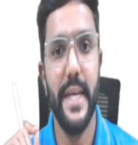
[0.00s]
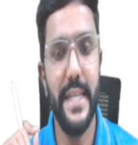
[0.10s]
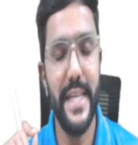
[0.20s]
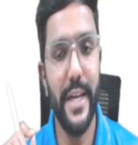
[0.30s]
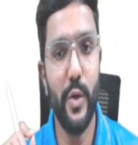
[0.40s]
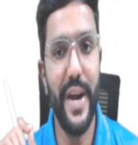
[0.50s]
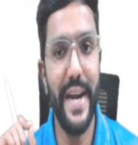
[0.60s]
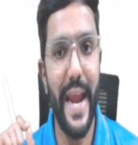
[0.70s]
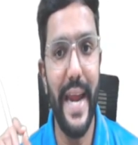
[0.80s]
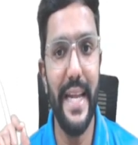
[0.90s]
It
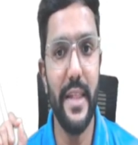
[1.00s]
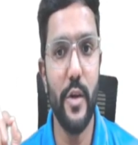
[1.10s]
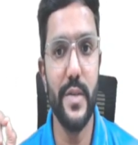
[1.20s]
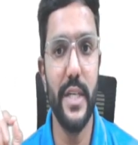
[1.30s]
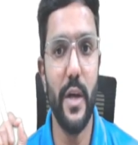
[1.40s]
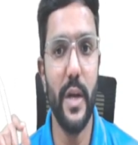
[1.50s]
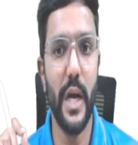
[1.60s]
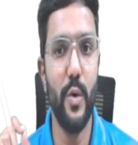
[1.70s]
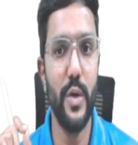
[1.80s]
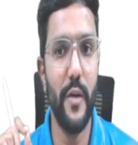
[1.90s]
included 80,000 on
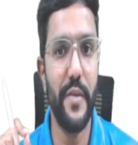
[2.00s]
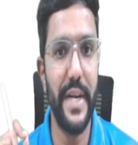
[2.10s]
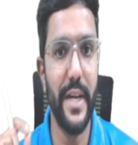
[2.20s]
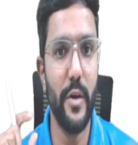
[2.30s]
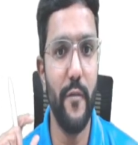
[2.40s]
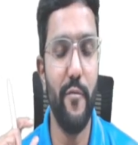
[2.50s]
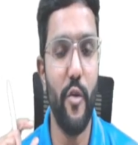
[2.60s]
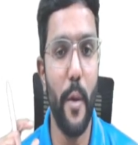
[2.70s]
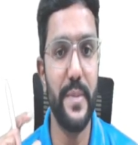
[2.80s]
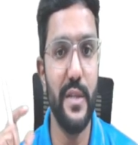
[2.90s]
account of return of
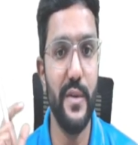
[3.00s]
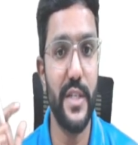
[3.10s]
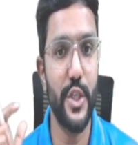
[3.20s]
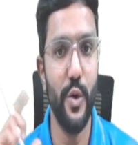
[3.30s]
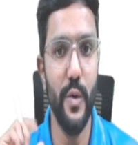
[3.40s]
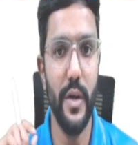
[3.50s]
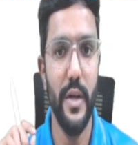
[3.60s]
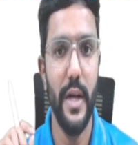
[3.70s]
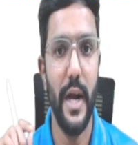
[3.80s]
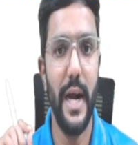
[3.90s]
obsolete
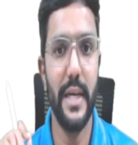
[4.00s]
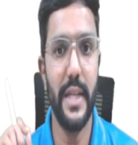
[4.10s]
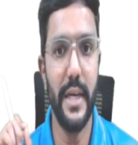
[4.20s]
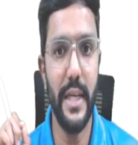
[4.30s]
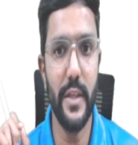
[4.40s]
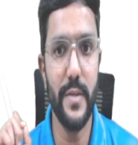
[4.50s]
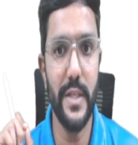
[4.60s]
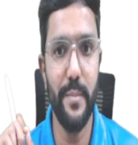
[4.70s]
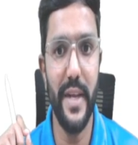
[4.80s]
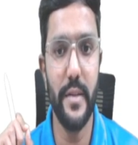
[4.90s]
store and
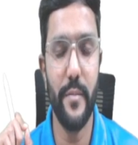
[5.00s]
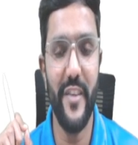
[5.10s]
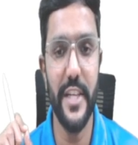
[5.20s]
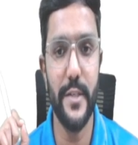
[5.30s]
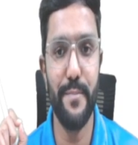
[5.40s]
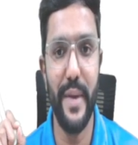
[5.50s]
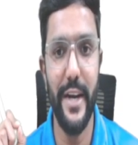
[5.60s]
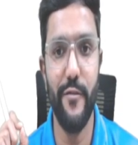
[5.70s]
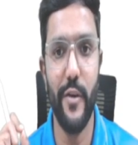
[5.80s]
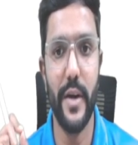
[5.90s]
30,000 being wages
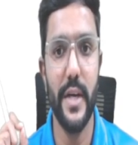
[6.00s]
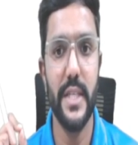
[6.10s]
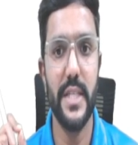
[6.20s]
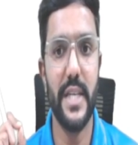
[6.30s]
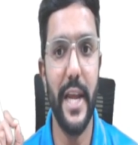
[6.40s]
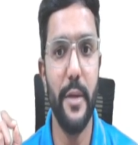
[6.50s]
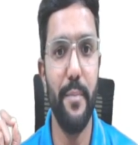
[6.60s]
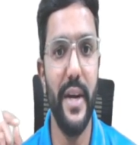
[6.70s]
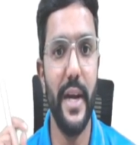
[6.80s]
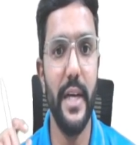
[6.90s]
paid for
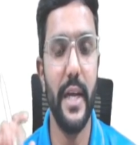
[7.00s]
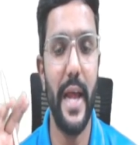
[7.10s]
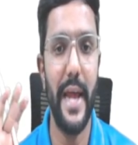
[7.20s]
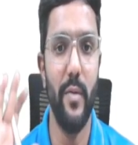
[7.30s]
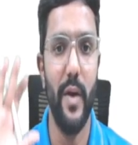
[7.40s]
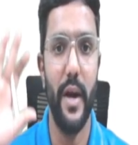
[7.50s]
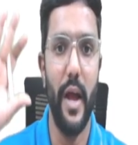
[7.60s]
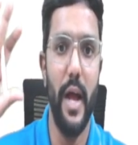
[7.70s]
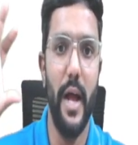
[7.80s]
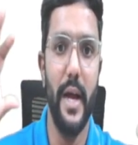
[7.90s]
strike period under an award.
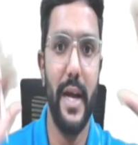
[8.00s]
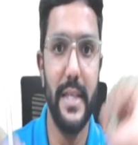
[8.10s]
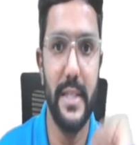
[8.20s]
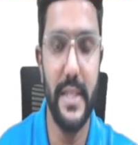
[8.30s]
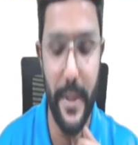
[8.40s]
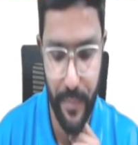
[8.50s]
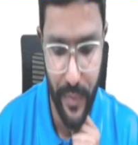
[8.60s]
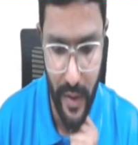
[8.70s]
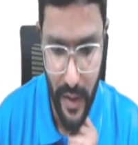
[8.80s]
Guys, see.